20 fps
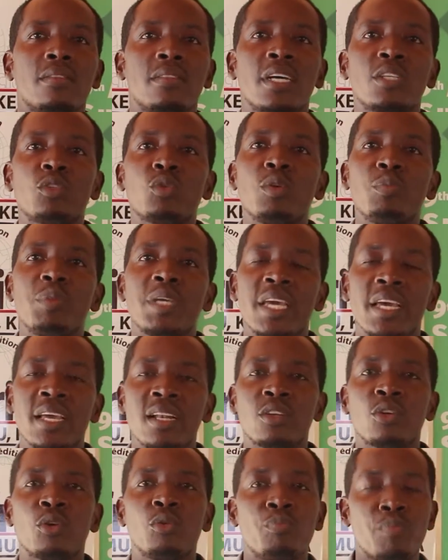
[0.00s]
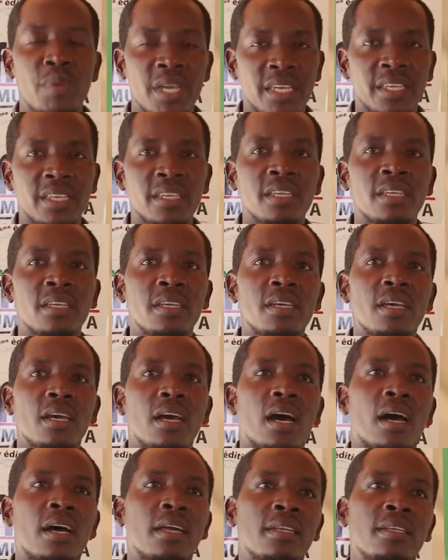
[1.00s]
that will be held on May
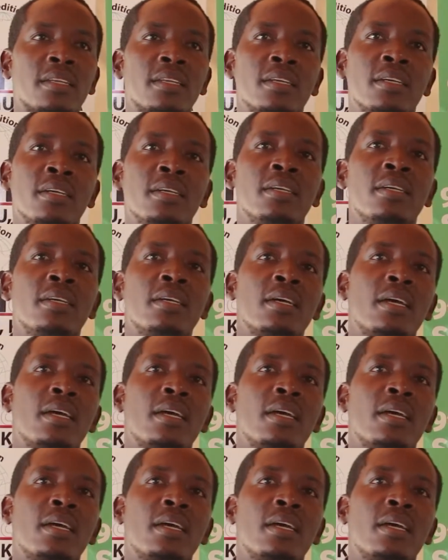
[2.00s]
and uh,